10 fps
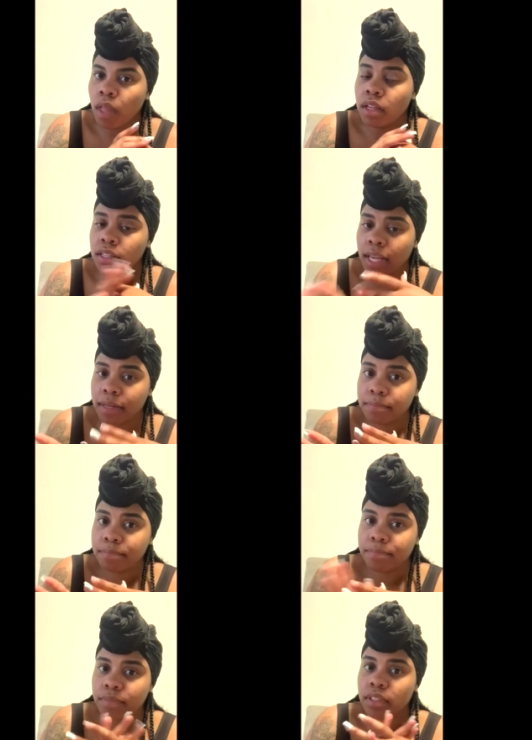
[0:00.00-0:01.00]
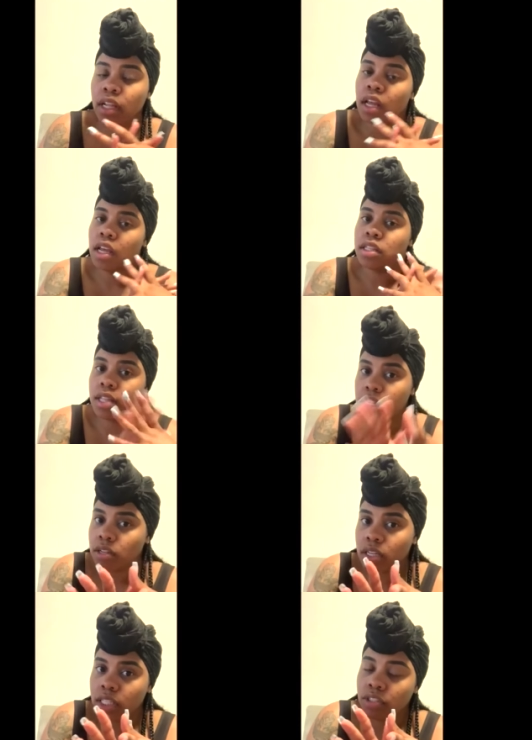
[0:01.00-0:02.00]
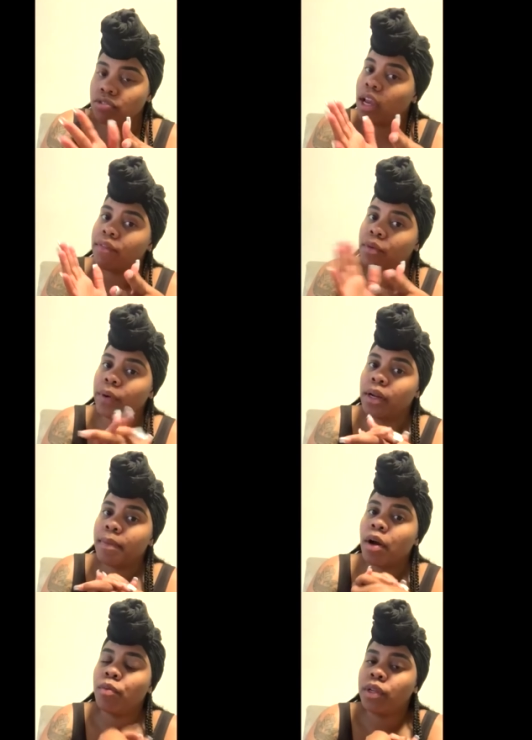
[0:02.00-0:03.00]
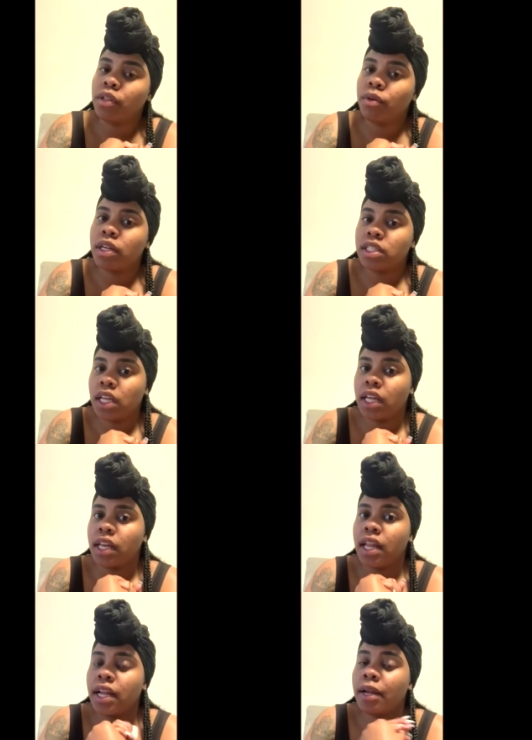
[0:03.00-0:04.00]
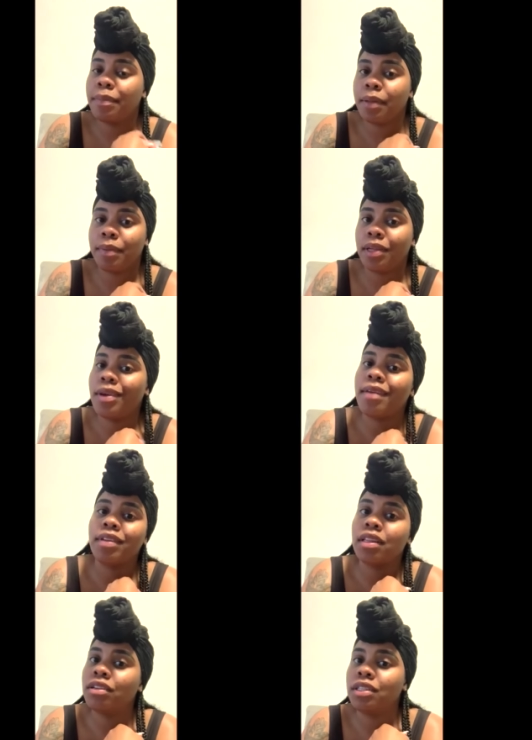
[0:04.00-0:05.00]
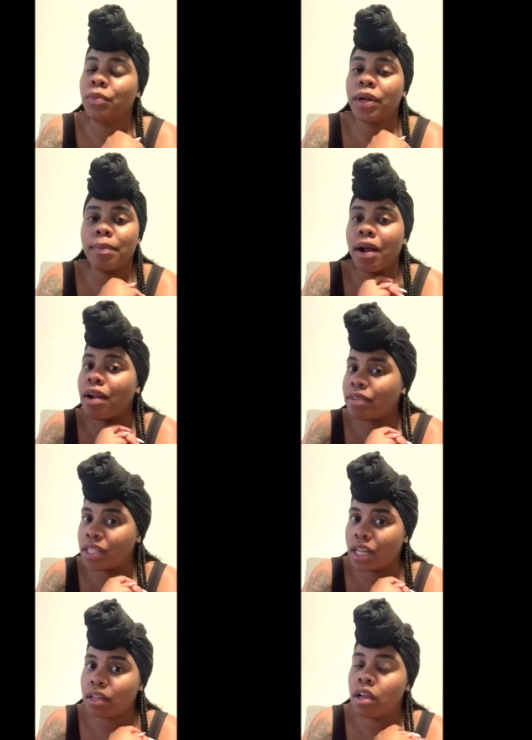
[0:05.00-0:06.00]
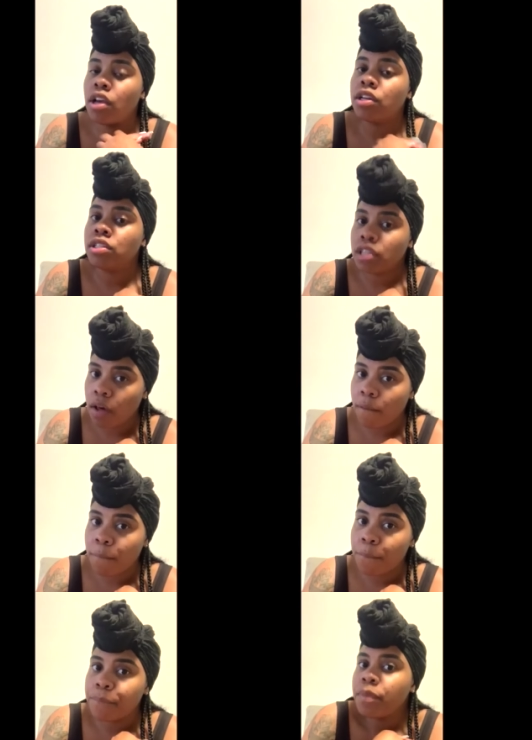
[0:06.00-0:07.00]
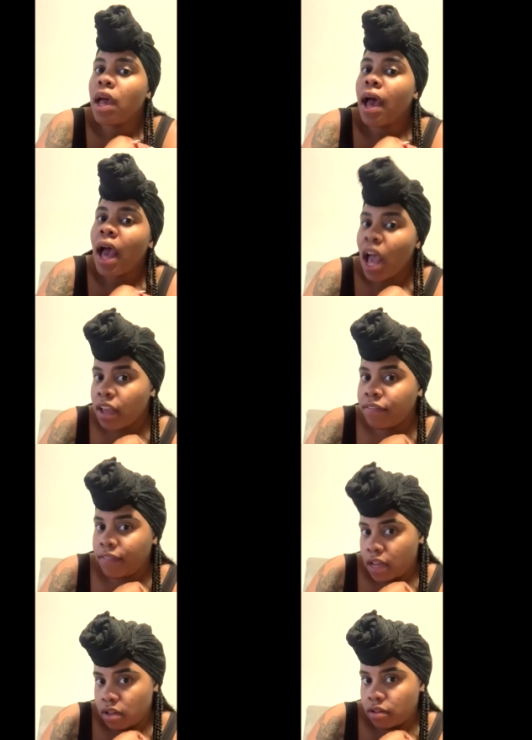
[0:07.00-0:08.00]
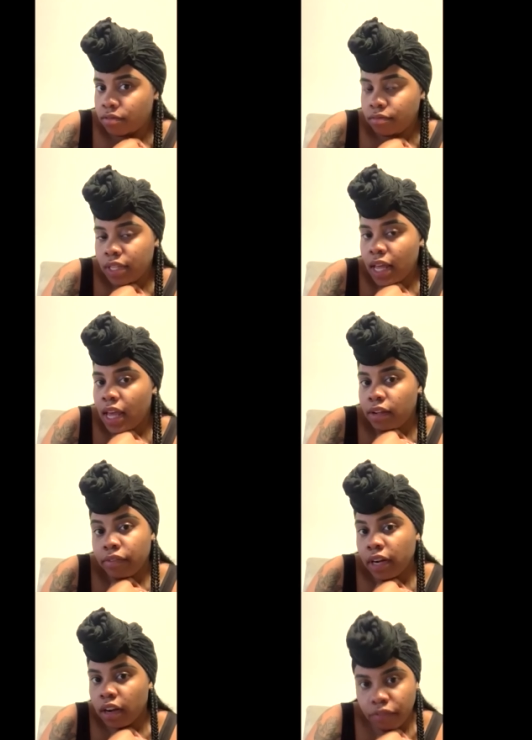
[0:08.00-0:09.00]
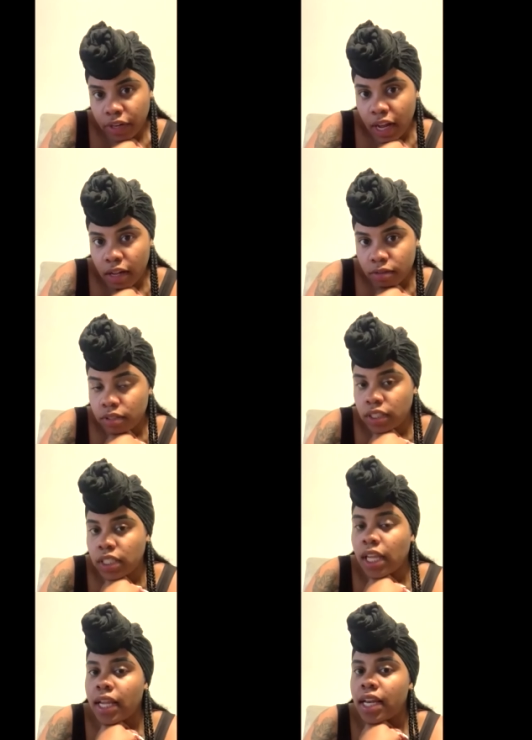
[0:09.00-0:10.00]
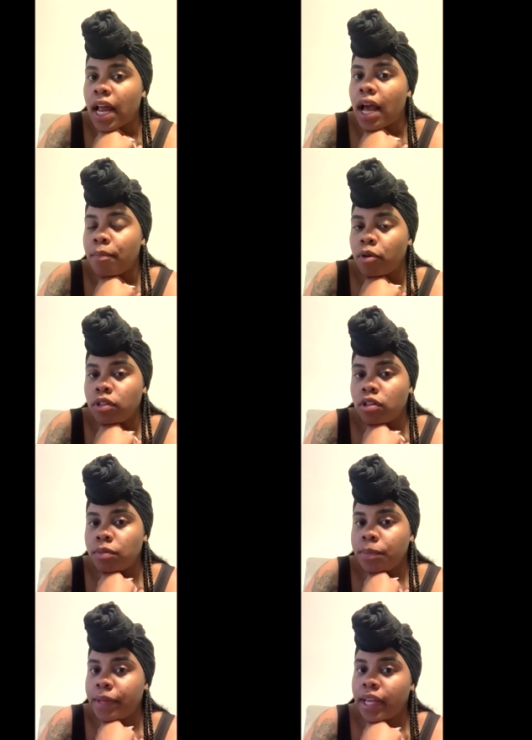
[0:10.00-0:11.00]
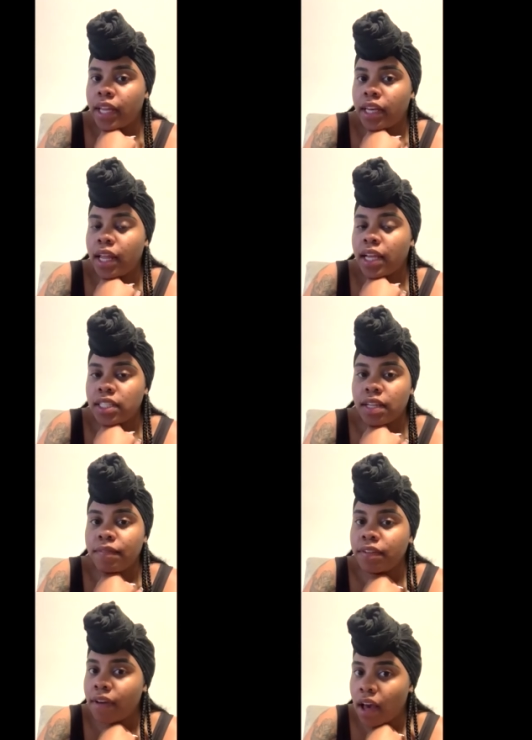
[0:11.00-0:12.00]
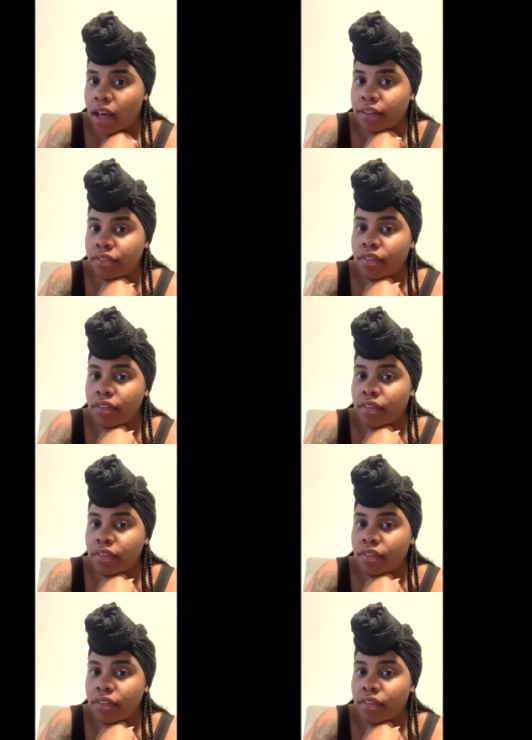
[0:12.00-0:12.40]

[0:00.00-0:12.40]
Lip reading: yeah, that's all the things you have to worry about when you are staying at an Airbnb. You have to literally worry about everything. So I found a recovery house, and I'm only going to be paying $875.